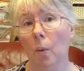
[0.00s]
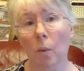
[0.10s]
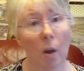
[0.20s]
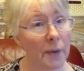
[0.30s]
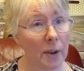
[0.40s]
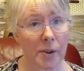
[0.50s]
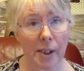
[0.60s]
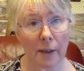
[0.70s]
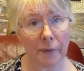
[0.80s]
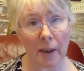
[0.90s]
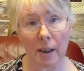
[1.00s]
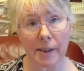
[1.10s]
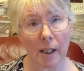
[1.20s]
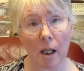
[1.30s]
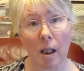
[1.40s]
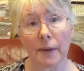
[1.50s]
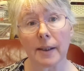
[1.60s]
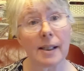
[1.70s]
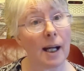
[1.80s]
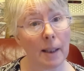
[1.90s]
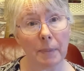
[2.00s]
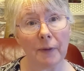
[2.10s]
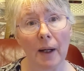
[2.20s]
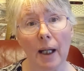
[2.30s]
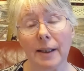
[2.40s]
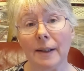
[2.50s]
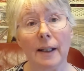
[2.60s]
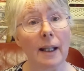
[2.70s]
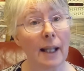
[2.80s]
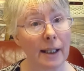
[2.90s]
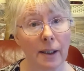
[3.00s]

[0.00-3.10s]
what those adverts are, the type of ad, the length